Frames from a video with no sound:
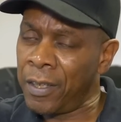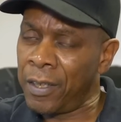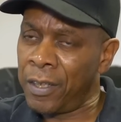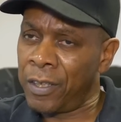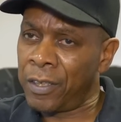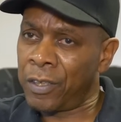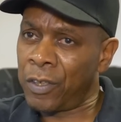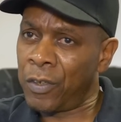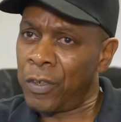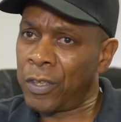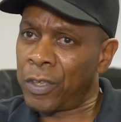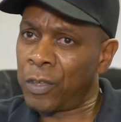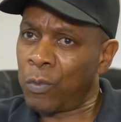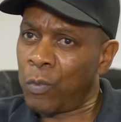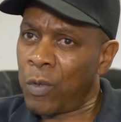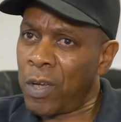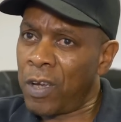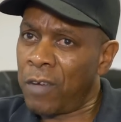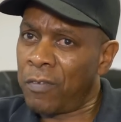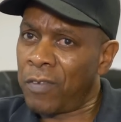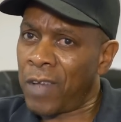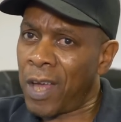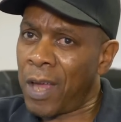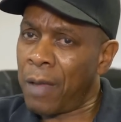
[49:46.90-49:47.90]
So it was a way
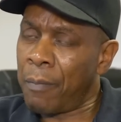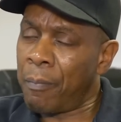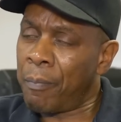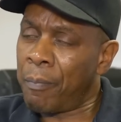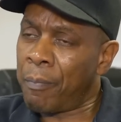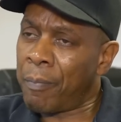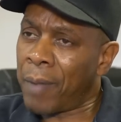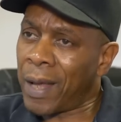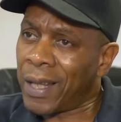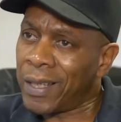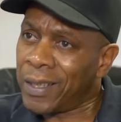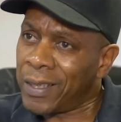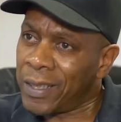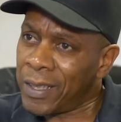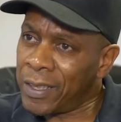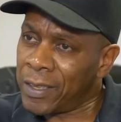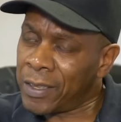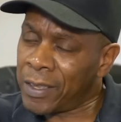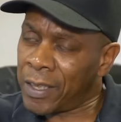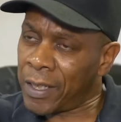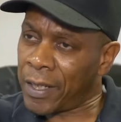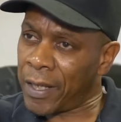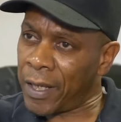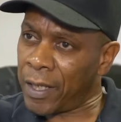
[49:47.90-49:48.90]
of like banding
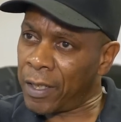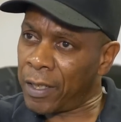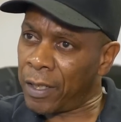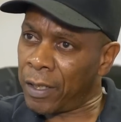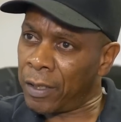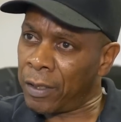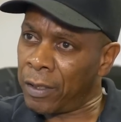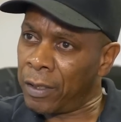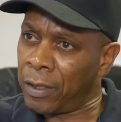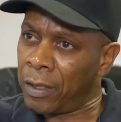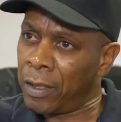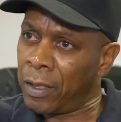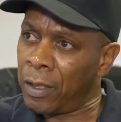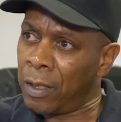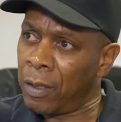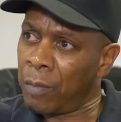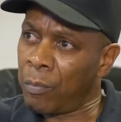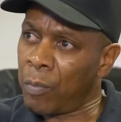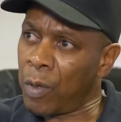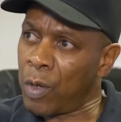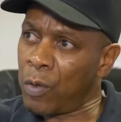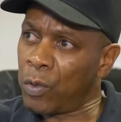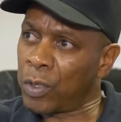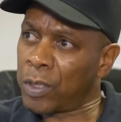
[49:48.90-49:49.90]
together.
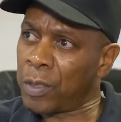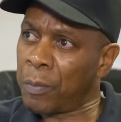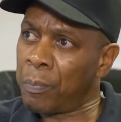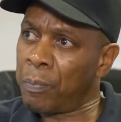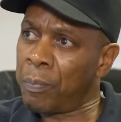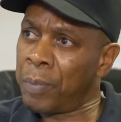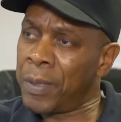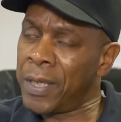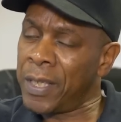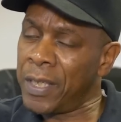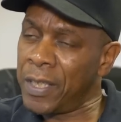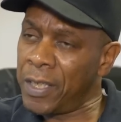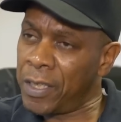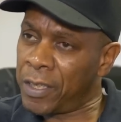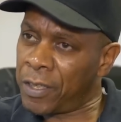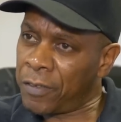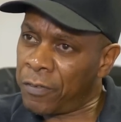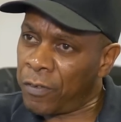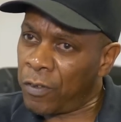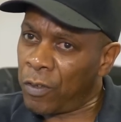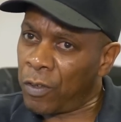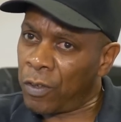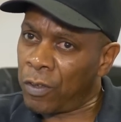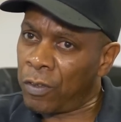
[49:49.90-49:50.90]
But it was a
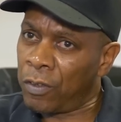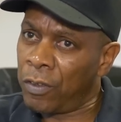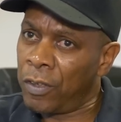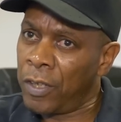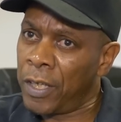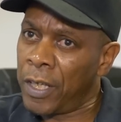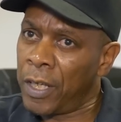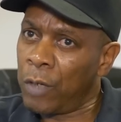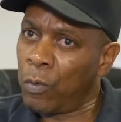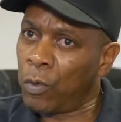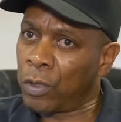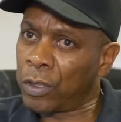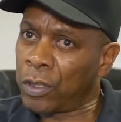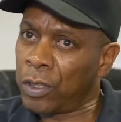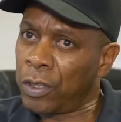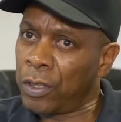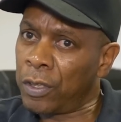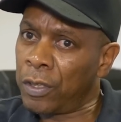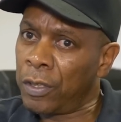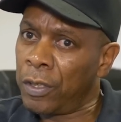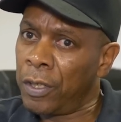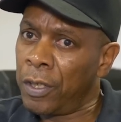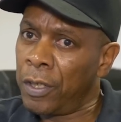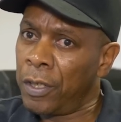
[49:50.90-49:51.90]
peaceful, it wasn't,
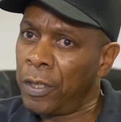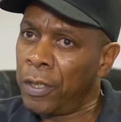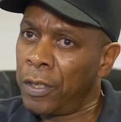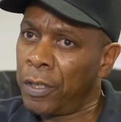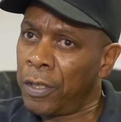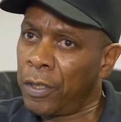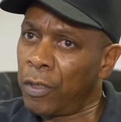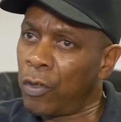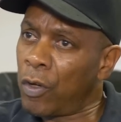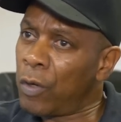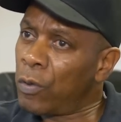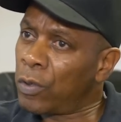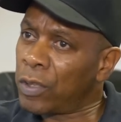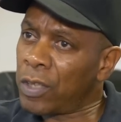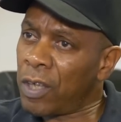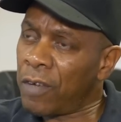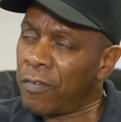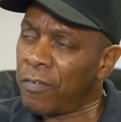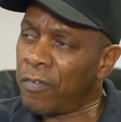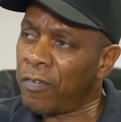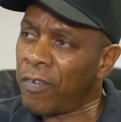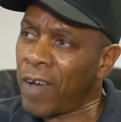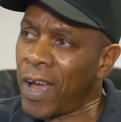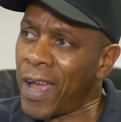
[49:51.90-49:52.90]
You know, it wasn't a
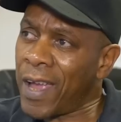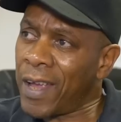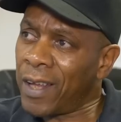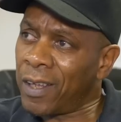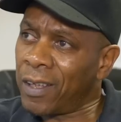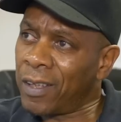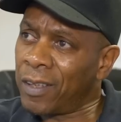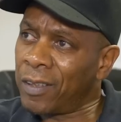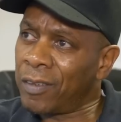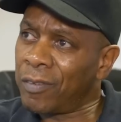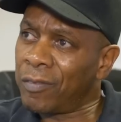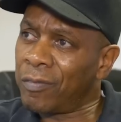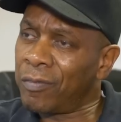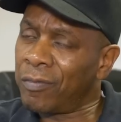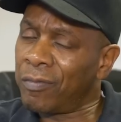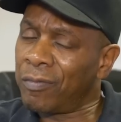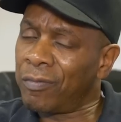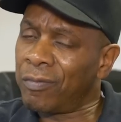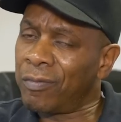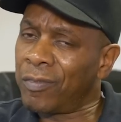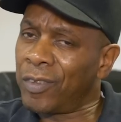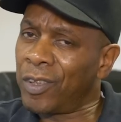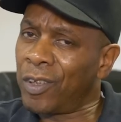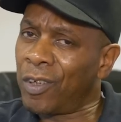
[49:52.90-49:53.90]
violent,
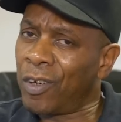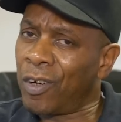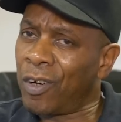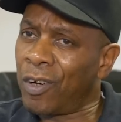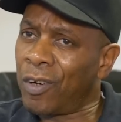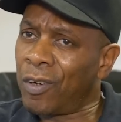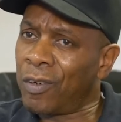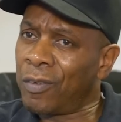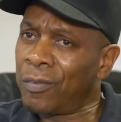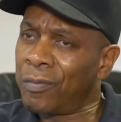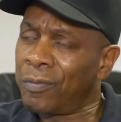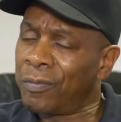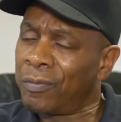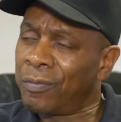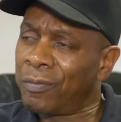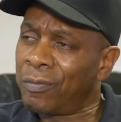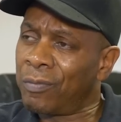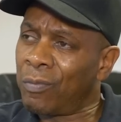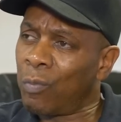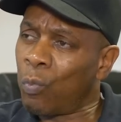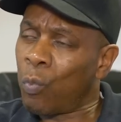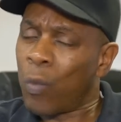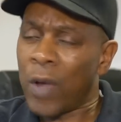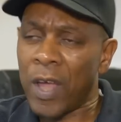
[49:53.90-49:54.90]
you know,
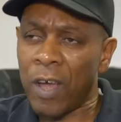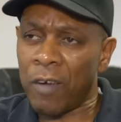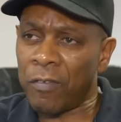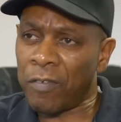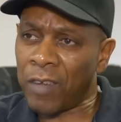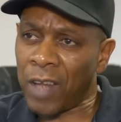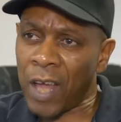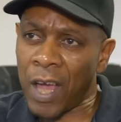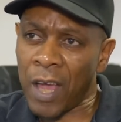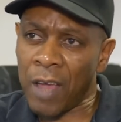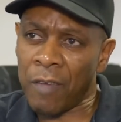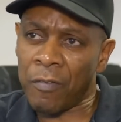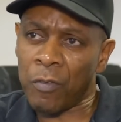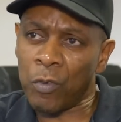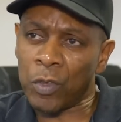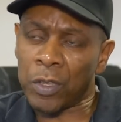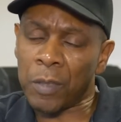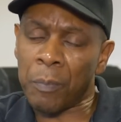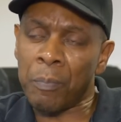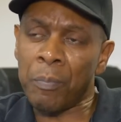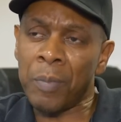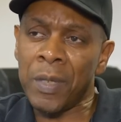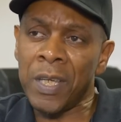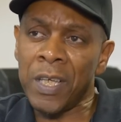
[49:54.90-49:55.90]
way of life. It was a
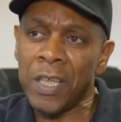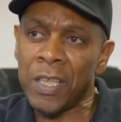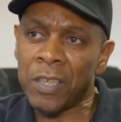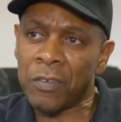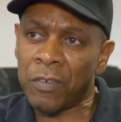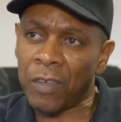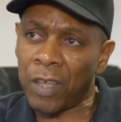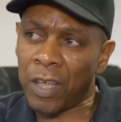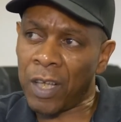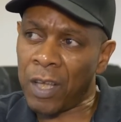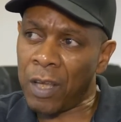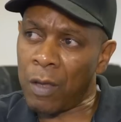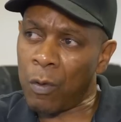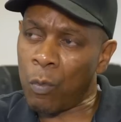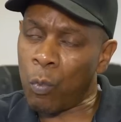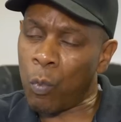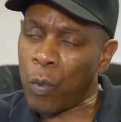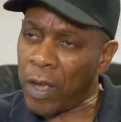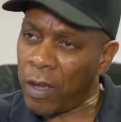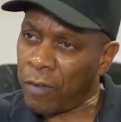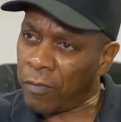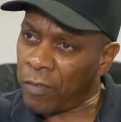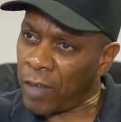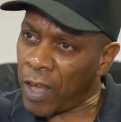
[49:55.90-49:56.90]
peaceful
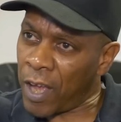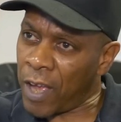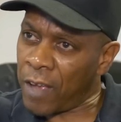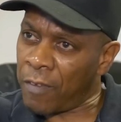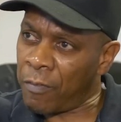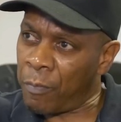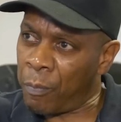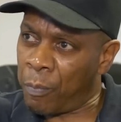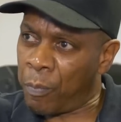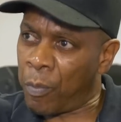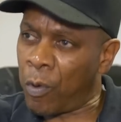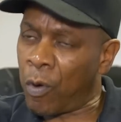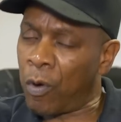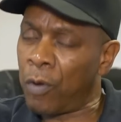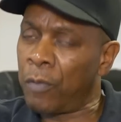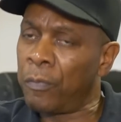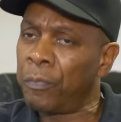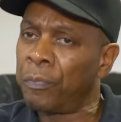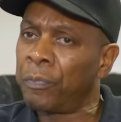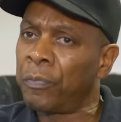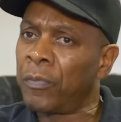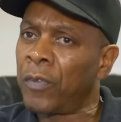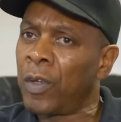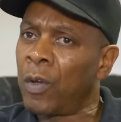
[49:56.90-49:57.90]
way of life, but
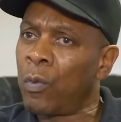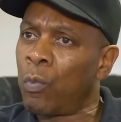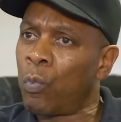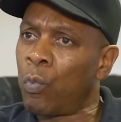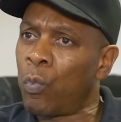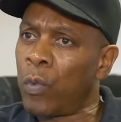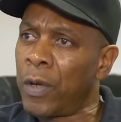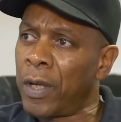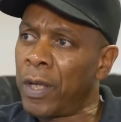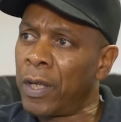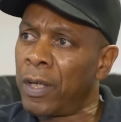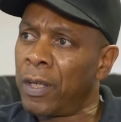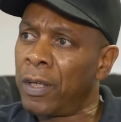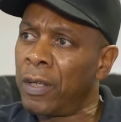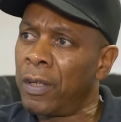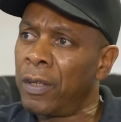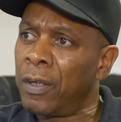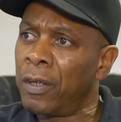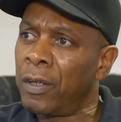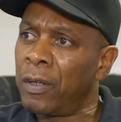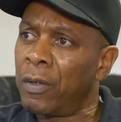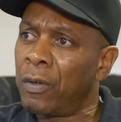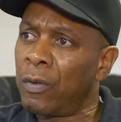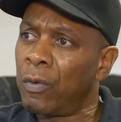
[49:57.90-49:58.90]
we
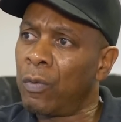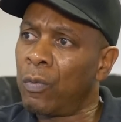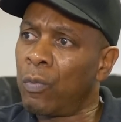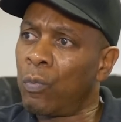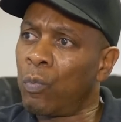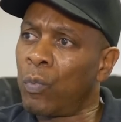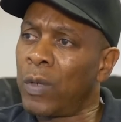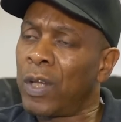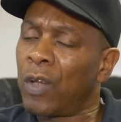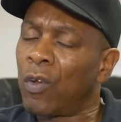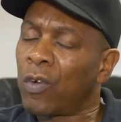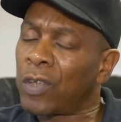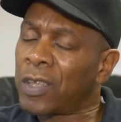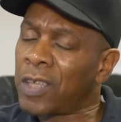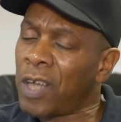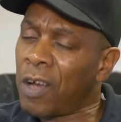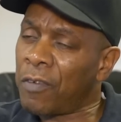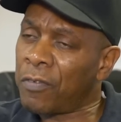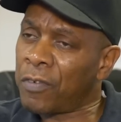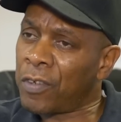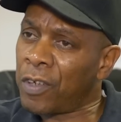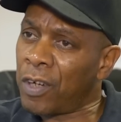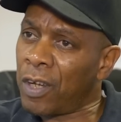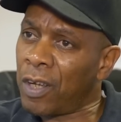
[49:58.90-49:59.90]
looked
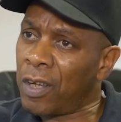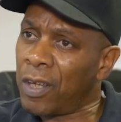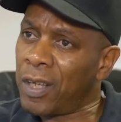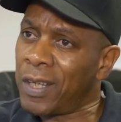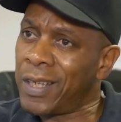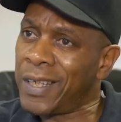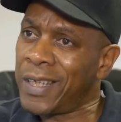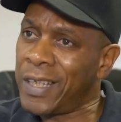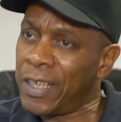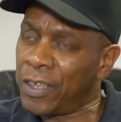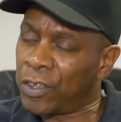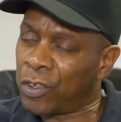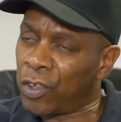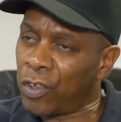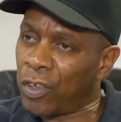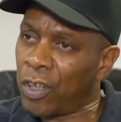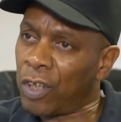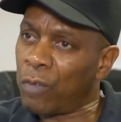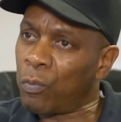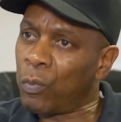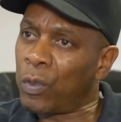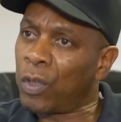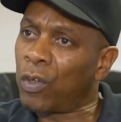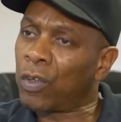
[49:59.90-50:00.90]
after each other
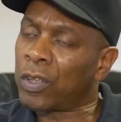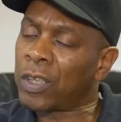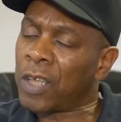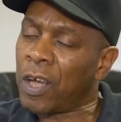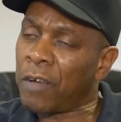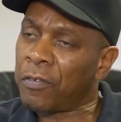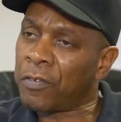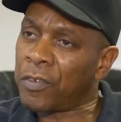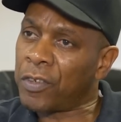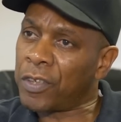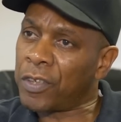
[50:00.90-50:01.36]
and we looked after